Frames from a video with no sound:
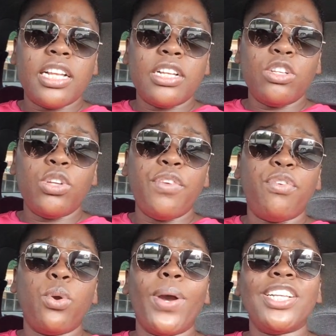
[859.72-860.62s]
if
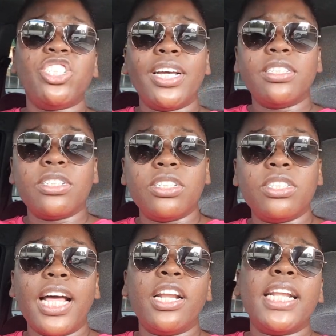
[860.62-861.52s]
you were gentle,
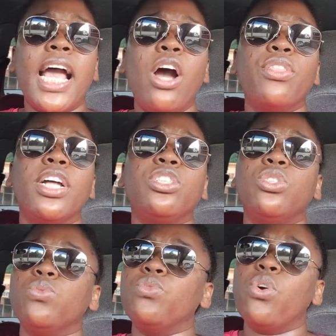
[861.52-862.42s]
that now
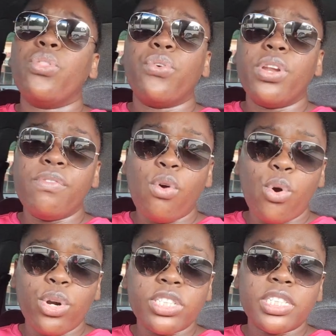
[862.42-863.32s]
that you've gone through
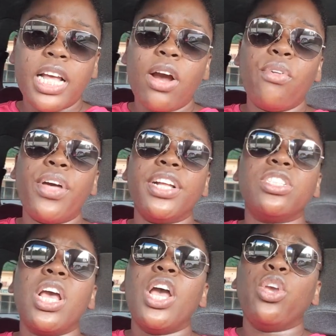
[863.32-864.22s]
divorce, now
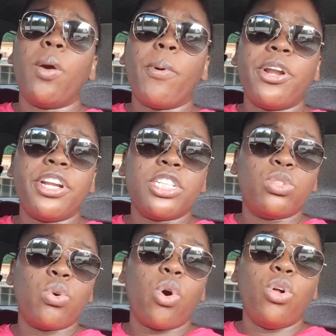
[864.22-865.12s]
that your partner
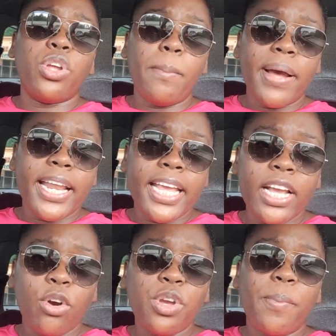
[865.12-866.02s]
took all your
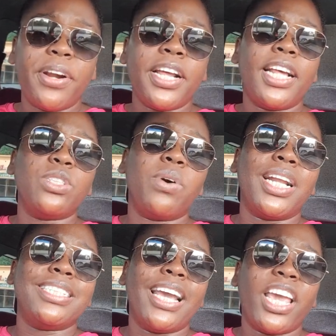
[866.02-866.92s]
money, or your partner doesn't want
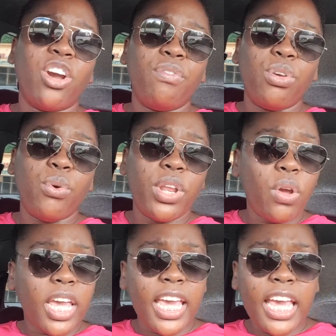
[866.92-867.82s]
to take care of you and
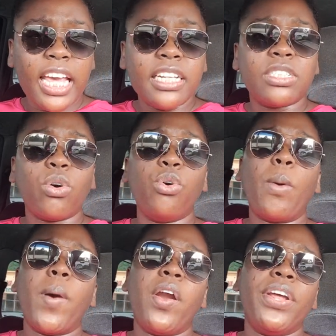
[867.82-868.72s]
your kids, or
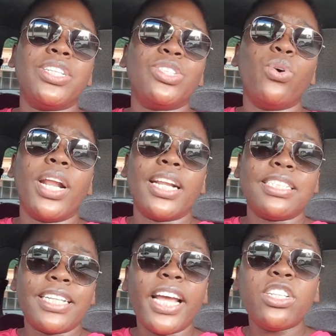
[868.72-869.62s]
your parents don't
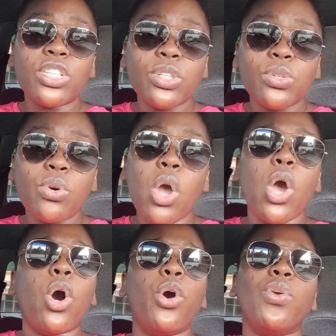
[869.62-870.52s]
understand you,
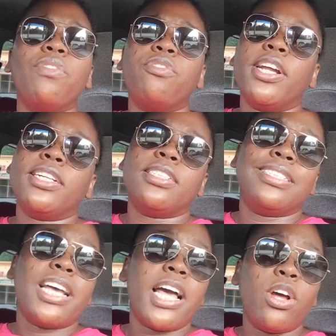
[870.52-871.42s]
or your friends
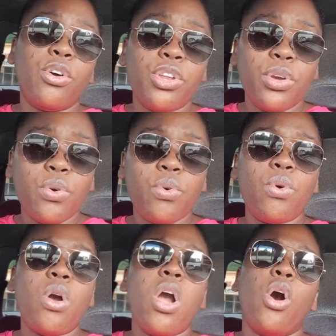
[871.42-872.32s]
turn on
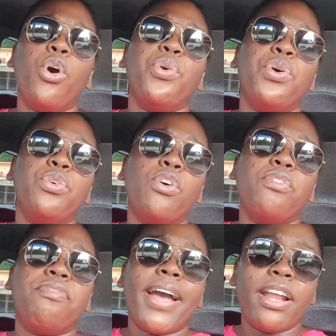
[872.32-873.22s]
you, or you
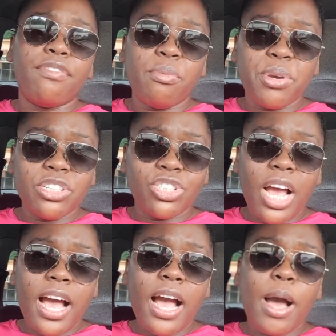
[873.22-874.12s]
got fired from your
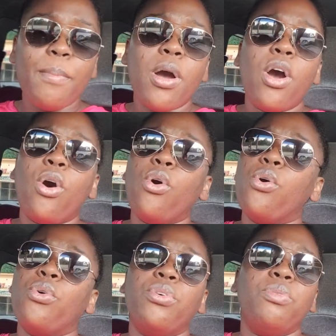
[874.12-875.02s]
job,
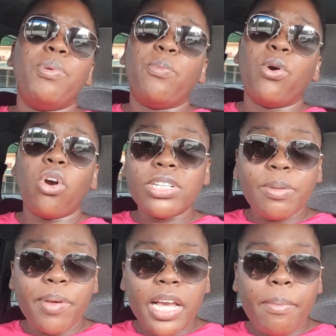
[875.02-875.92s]
or people are
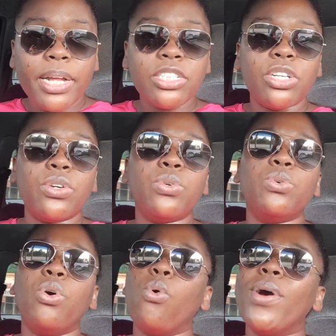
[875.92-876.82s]
gossiping about you,
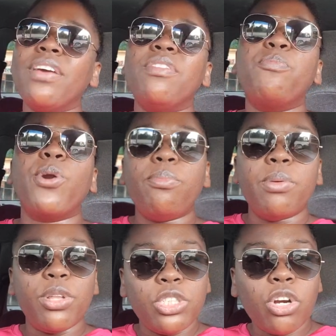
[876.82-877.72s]
or whatever
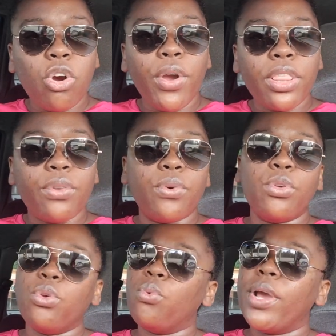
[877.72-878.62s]
problem that you're going through.
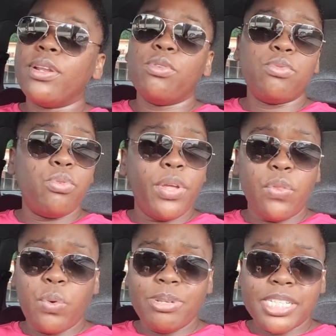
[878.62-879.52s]
You
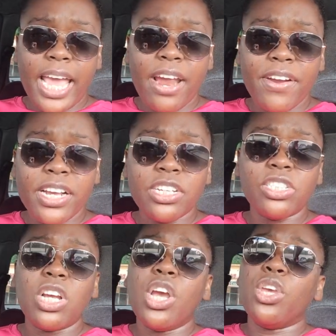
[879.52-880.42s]
went through
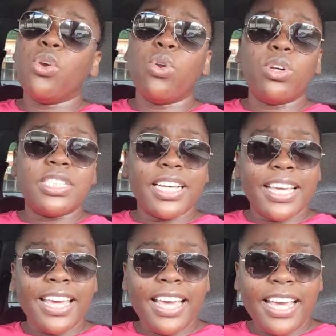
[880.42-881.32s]
miscarriage, you lost a
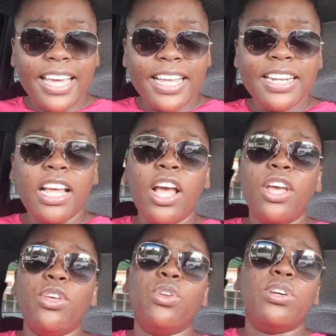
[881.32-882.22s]
kid,
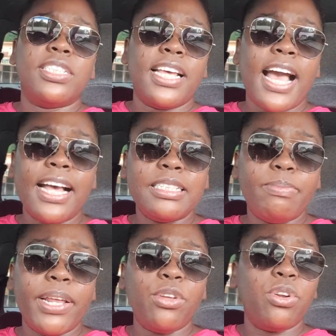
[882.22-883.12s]
you lost a
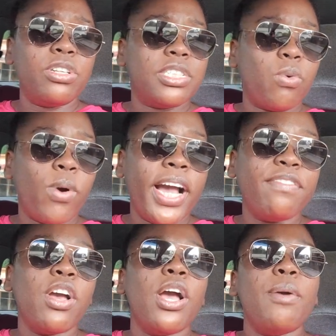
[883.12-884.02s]
husband, you lost a
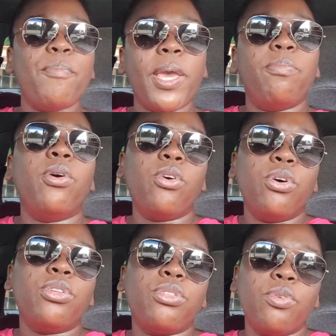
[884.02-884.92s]
wife. People
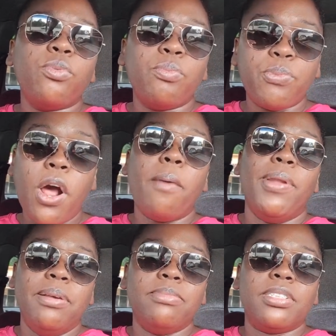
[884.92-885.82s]
go through
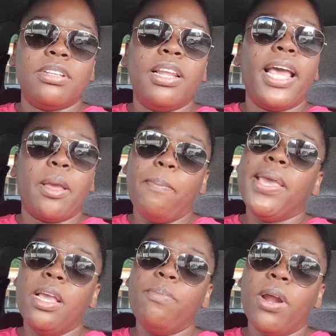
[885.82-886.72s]
problems, like
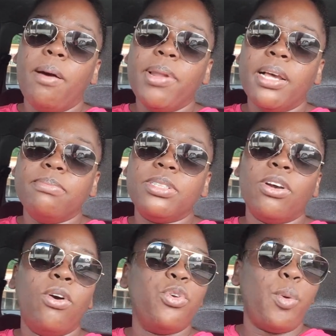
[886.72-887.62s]
big problems.
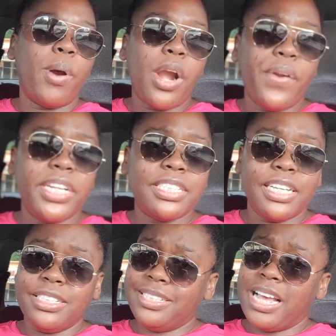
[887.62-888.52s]
Or your parent
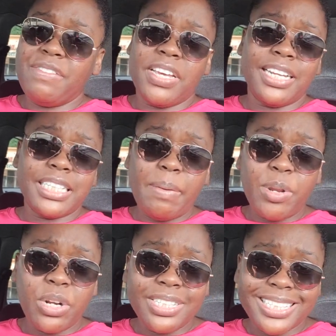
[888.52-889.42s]
is having a
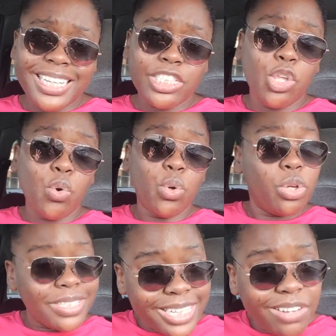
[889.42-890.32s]
terminal disease, you
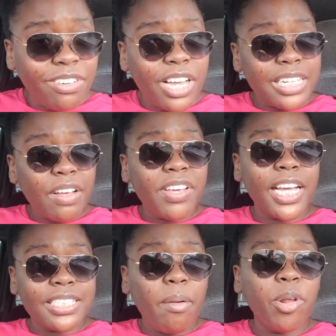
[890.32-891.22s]
yourself are
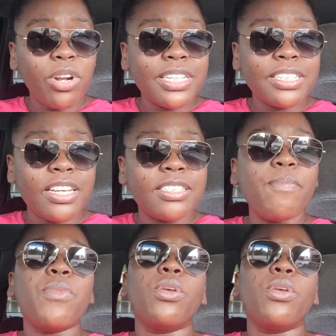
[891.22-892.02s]
having a terminal disease.